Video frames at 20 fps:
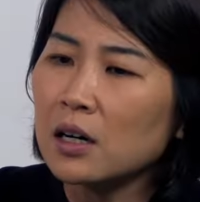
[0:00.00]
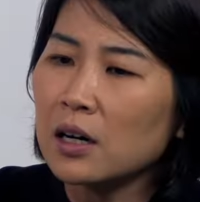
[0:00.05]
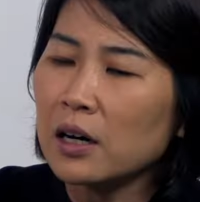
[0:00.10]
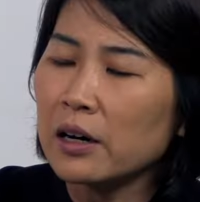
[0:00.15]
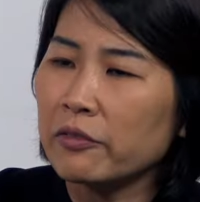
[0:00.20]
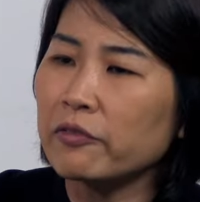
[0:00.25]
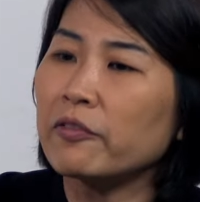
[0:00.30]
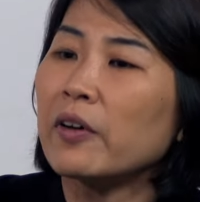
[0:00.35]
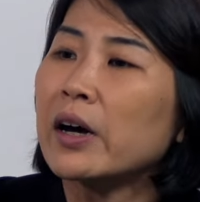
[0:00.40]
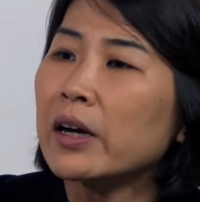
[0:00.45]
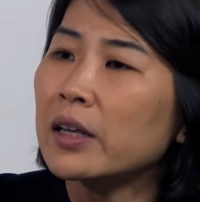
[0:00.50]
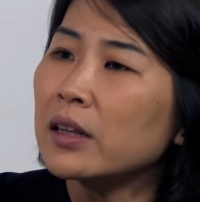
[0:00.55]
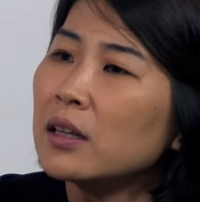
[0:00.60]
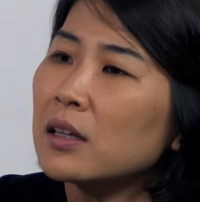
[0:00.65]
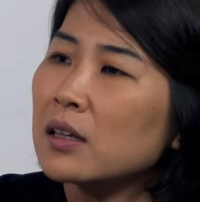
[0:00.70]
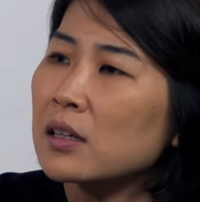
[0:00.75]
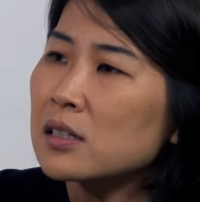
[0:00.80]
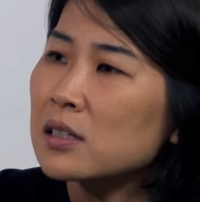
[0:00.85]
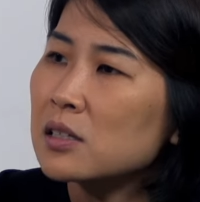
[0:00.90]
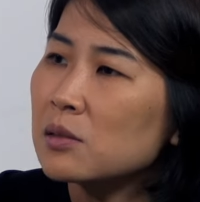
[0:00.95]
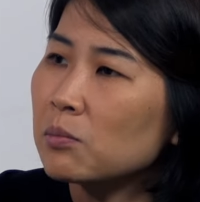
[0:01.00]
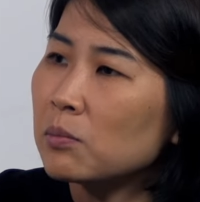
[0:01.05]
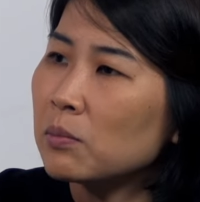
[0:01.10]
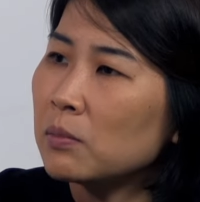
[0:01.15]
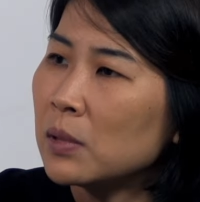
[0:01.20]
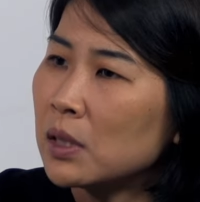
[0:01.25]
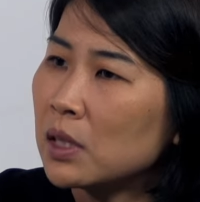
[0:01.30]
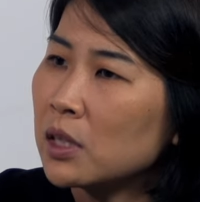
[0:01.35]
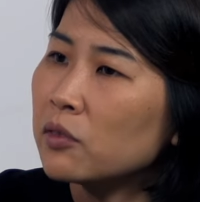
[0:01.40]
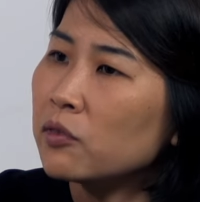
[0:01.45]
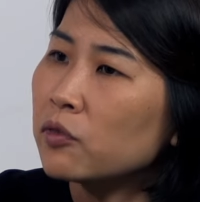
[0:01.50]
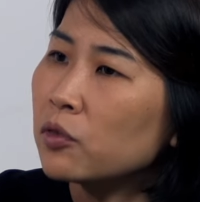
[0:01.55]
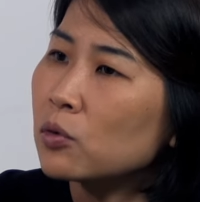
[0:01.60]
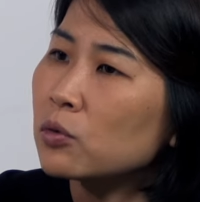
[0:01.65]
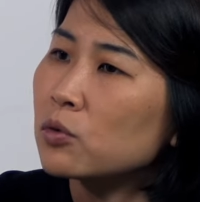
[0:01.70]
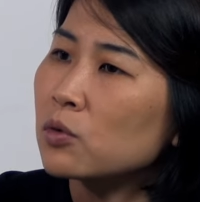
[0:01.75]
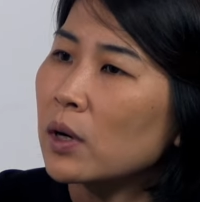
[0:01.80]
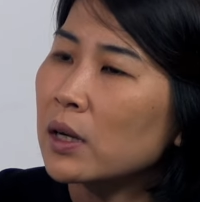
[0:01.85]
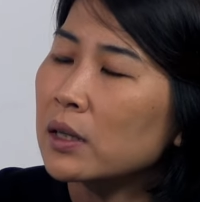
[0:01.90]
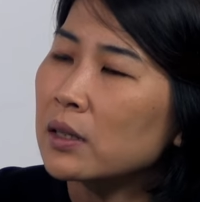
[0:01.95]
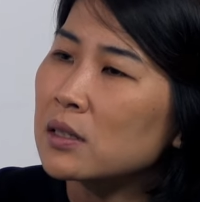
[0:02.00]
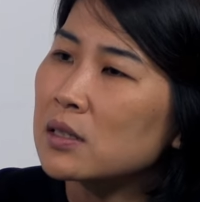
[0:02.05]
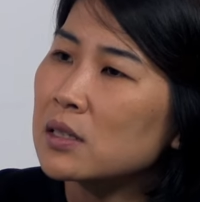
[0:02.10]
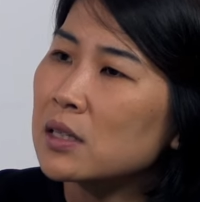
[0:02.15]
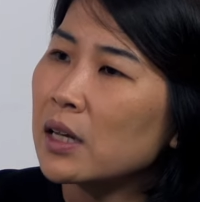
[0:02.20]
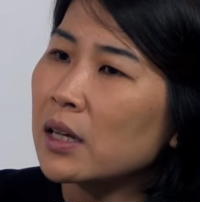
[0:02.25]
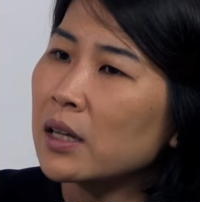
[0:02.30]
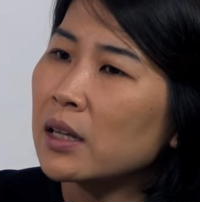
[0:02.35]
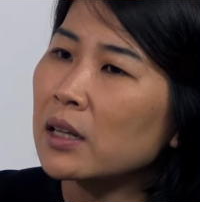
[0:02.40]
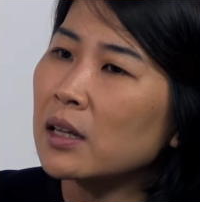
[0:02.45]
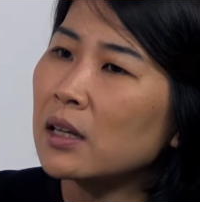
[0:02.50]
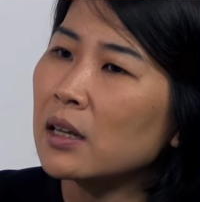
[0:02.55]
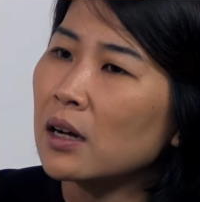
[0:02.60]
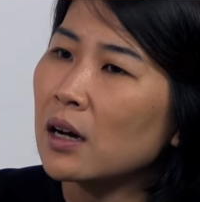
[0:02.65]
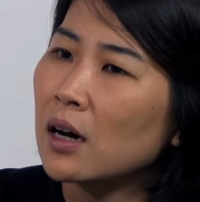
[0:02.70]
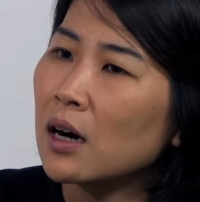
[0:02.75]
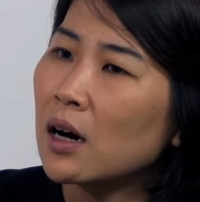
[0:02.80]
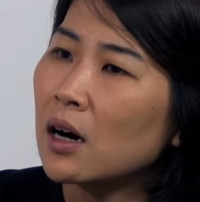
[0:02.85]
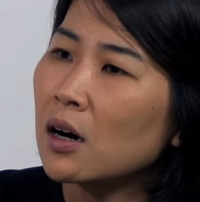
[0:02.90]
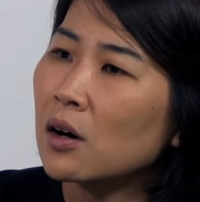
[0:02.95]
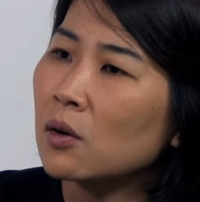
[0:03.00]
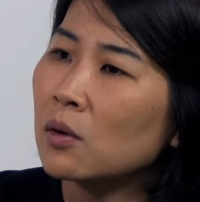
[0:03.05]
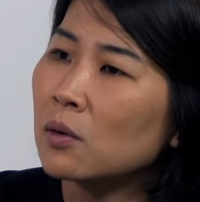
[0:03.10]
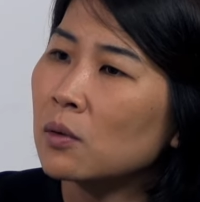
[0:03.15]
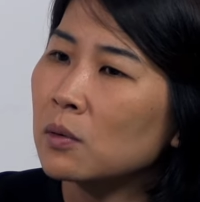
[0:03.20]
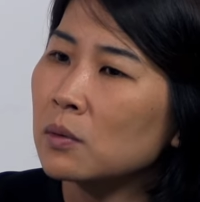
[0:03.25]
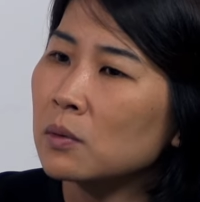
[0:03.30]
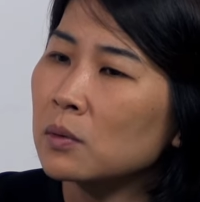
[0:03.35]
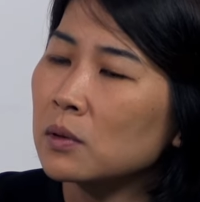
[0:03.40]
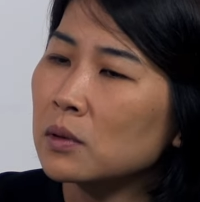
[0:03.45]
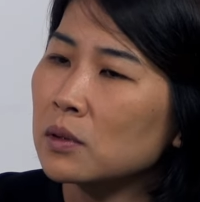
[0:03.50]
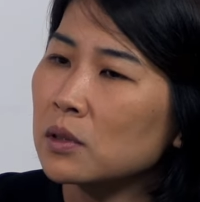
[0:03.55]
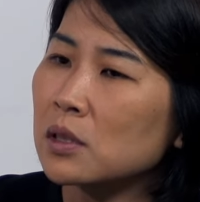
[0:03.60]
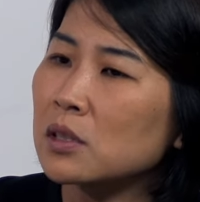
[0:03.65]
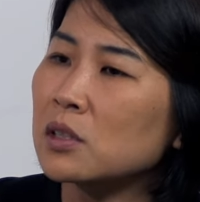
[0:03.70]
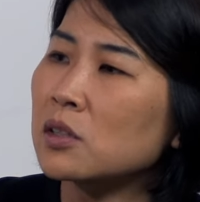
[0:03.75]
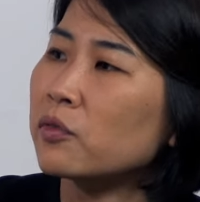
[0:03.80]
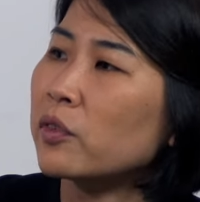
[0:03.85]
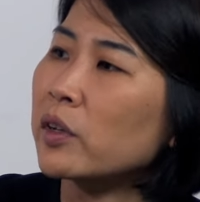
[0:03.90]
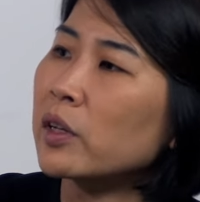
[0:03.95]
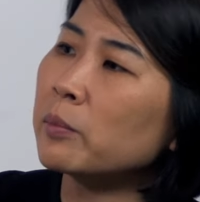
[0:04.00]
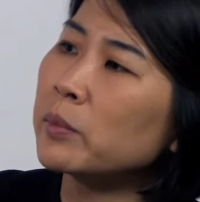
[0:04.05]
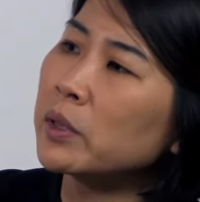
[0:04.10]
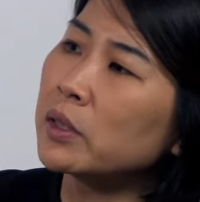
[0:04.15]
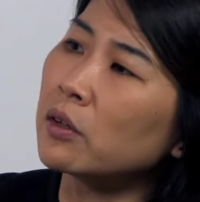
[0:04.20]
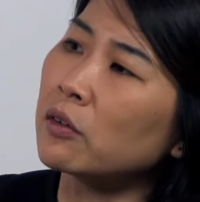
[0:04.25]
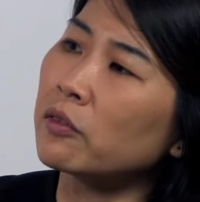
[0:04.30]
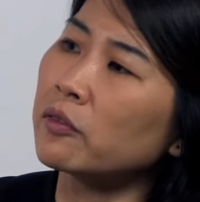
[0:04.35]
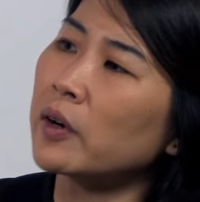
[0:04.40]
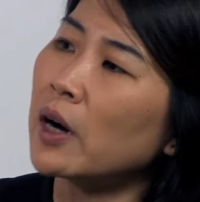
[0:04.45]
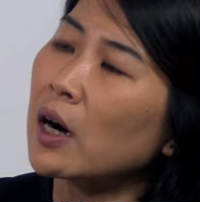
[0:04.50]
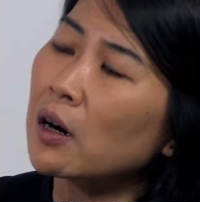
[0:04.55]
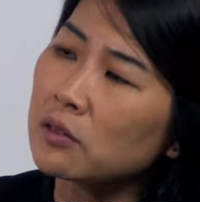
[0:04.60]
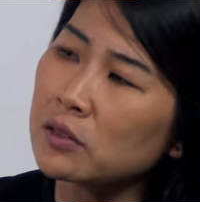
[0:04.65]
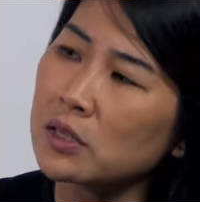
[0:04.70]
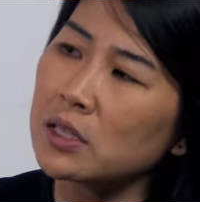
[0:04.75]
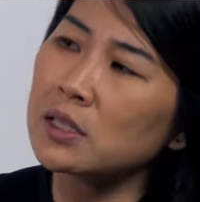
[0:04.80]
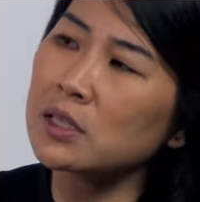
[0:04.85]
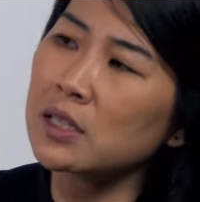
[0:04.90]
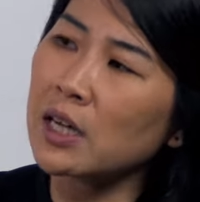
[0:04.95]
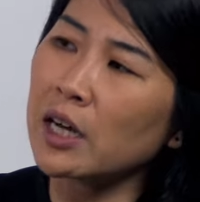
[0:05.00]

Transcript: I find it's meaningful to understand how the development of housing